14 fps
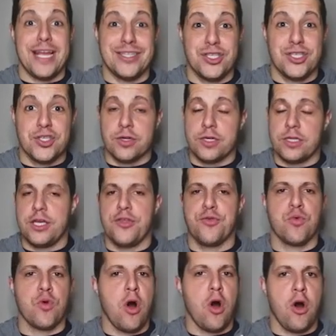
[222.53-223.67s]
and certainly
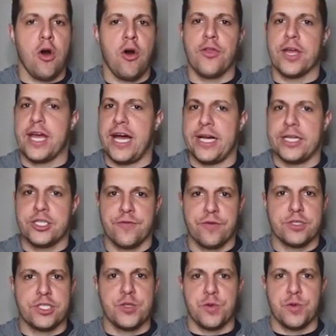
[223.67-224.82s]
through all the
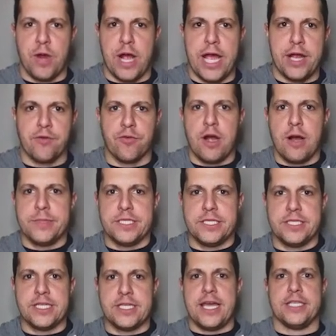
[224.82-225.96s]
controversy with Ryan Grubb, is he
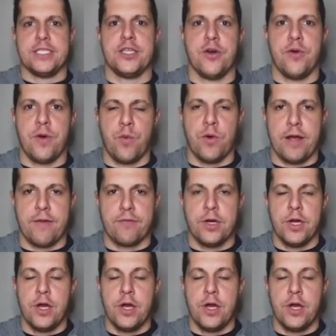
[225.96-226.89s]
staying, is he going, whatever.